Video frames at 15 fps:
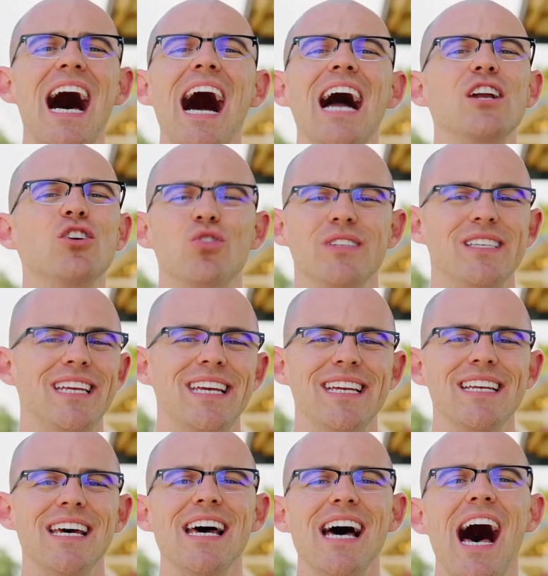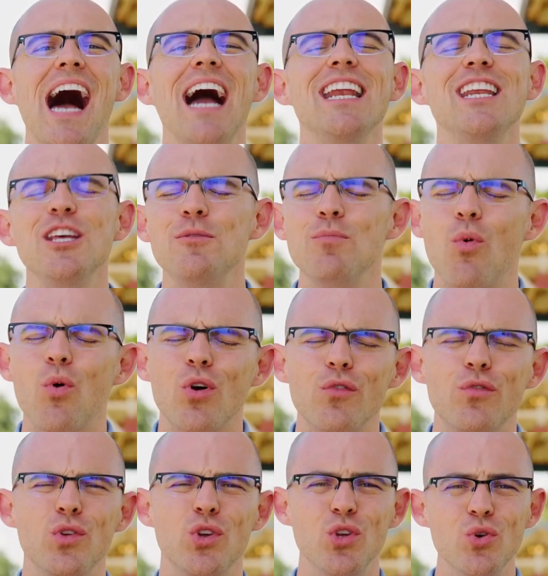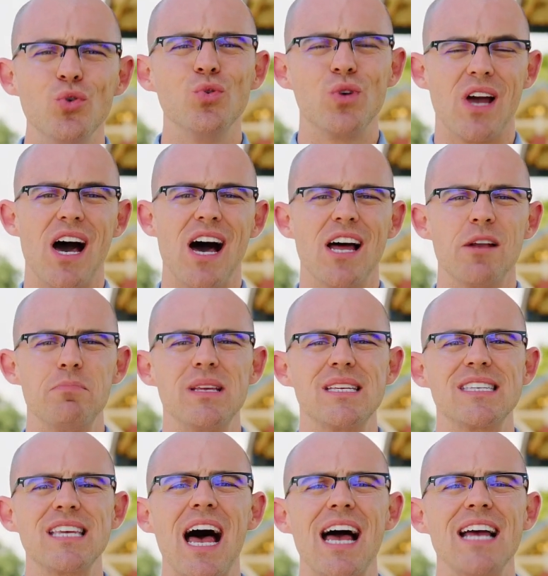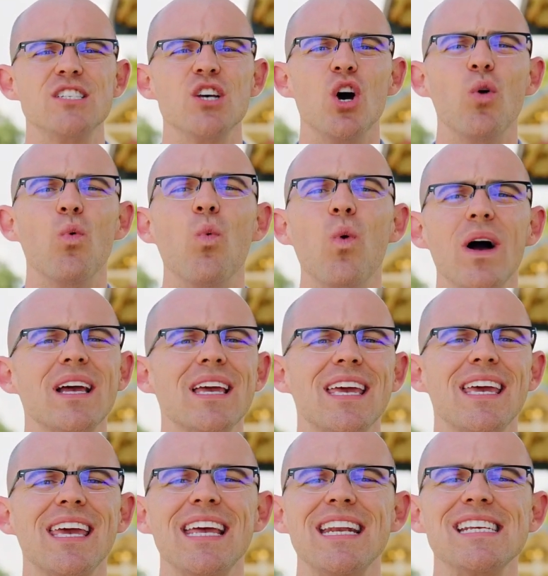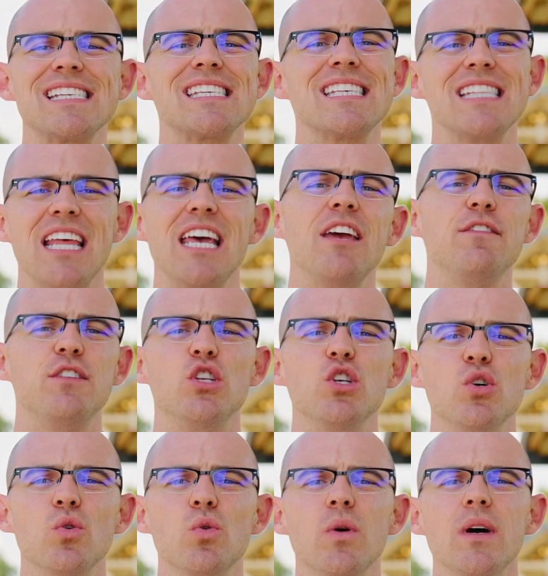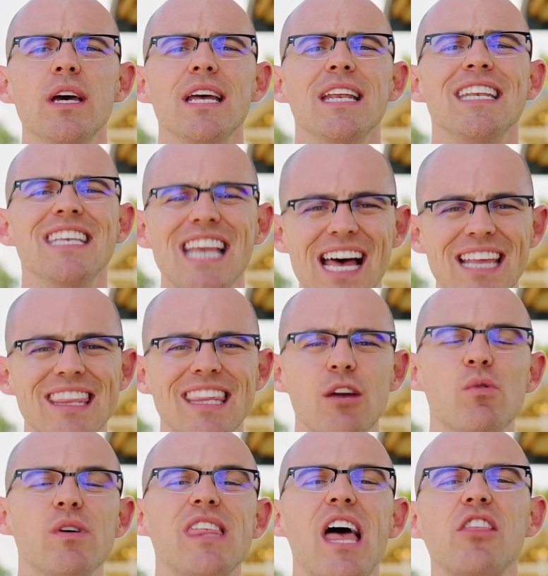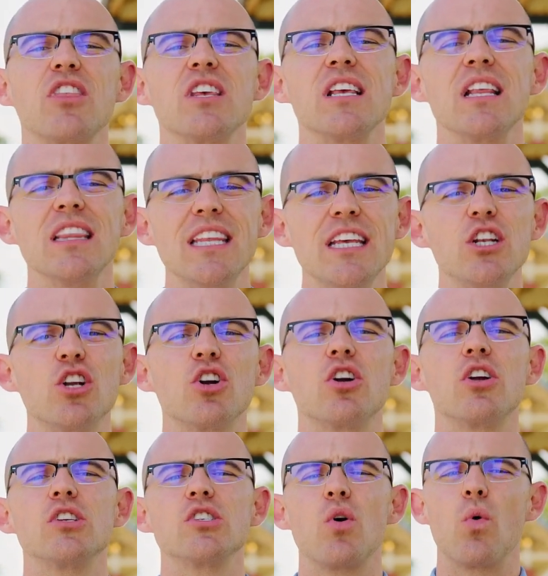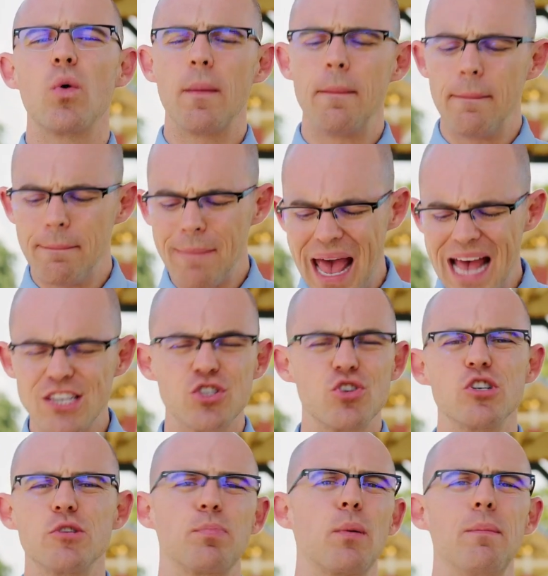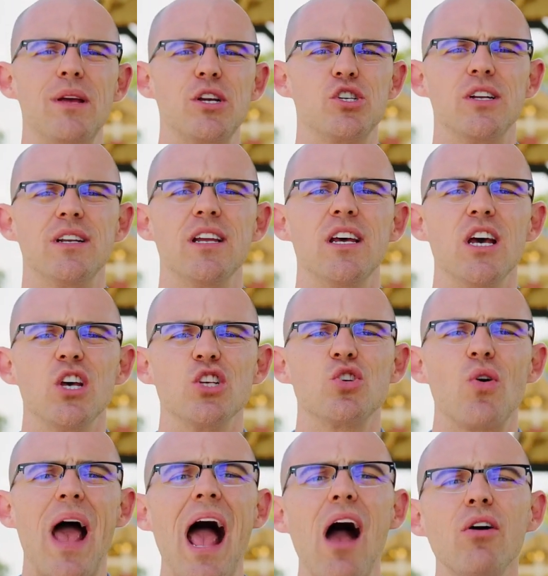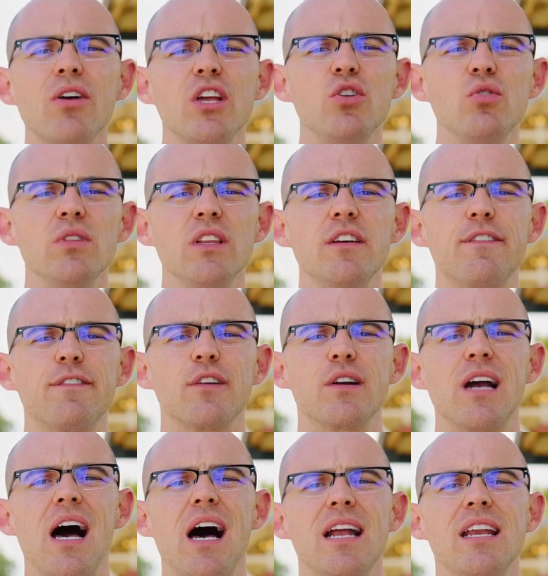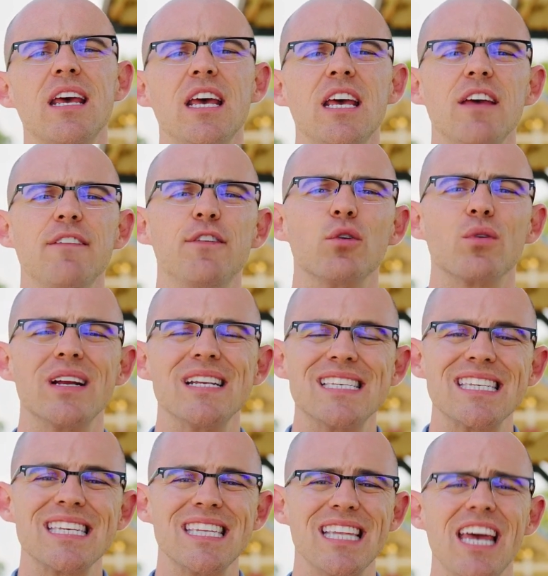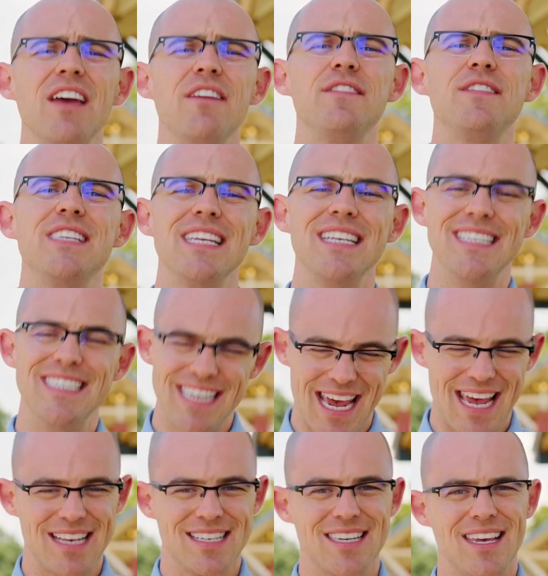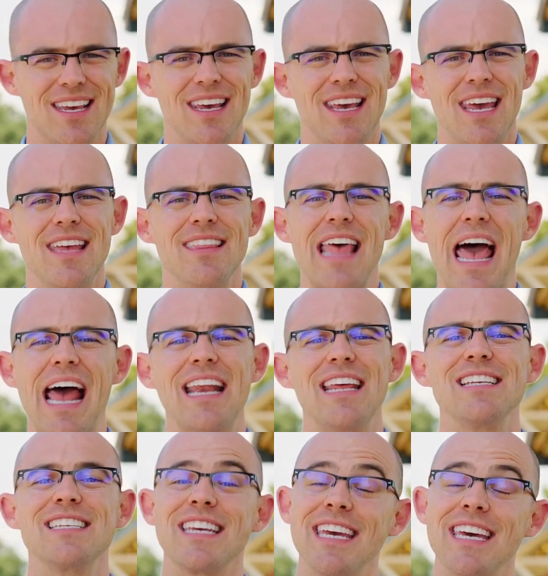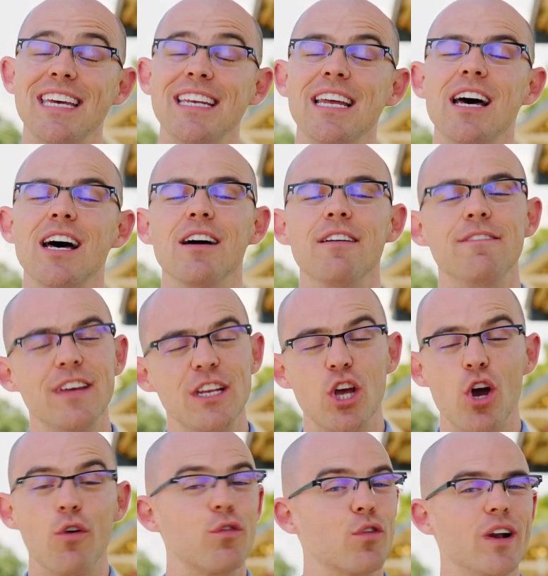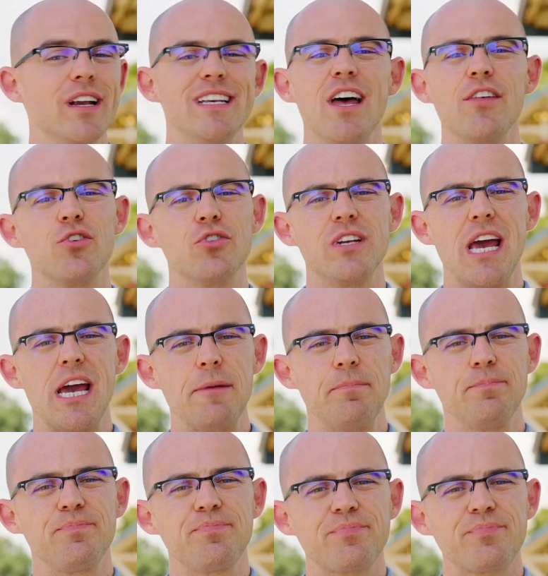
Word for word: I don't need. I need more of you, God. Besides, what can a slave do? Nothing without the lender's or master's permission. So how can you live for God if you're enslaved to debt? And that is, again, a video for another day.